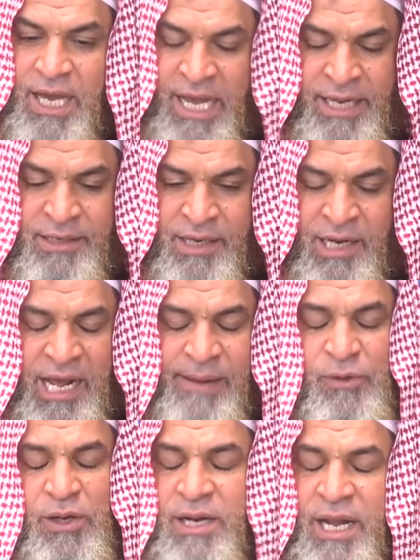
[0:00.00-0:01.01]
And
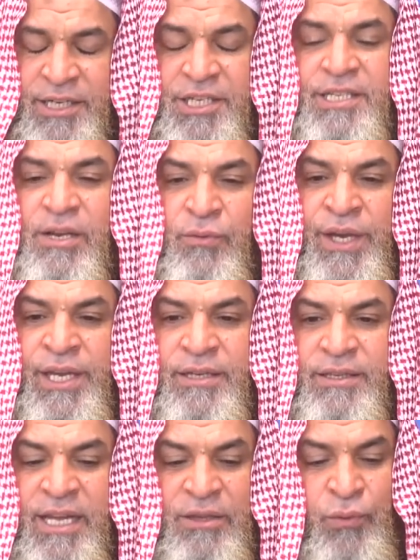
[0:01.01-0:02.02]
Alhamdulillah, she's aware
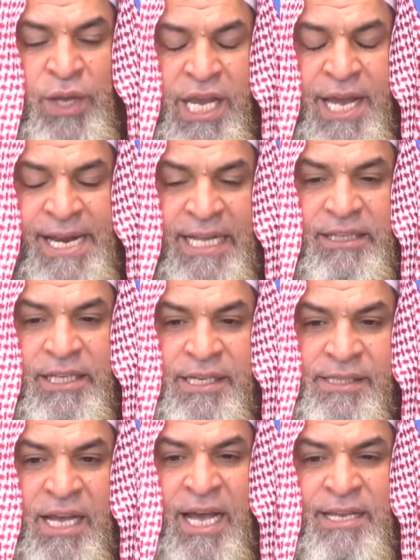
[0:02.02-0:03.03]
that we cannot
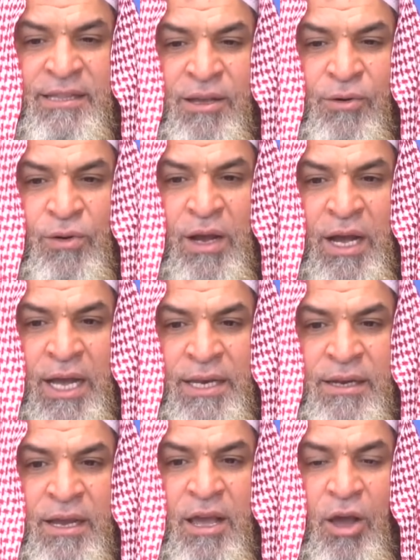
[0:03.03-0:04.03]
recite the
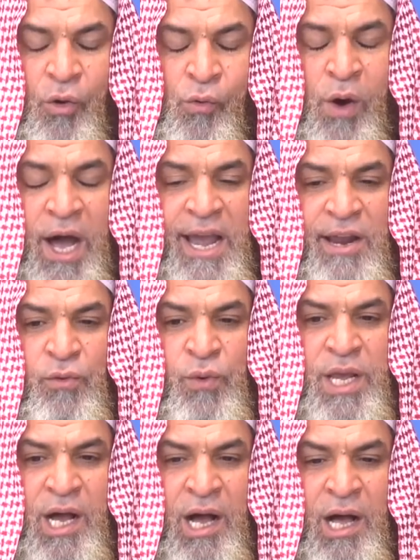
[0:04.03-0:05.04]
Quran while
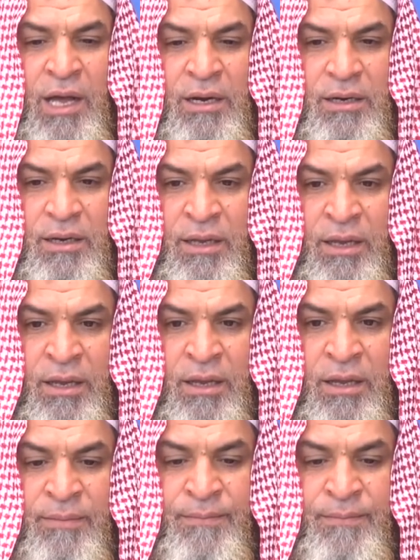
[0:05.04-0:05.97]
we are uh,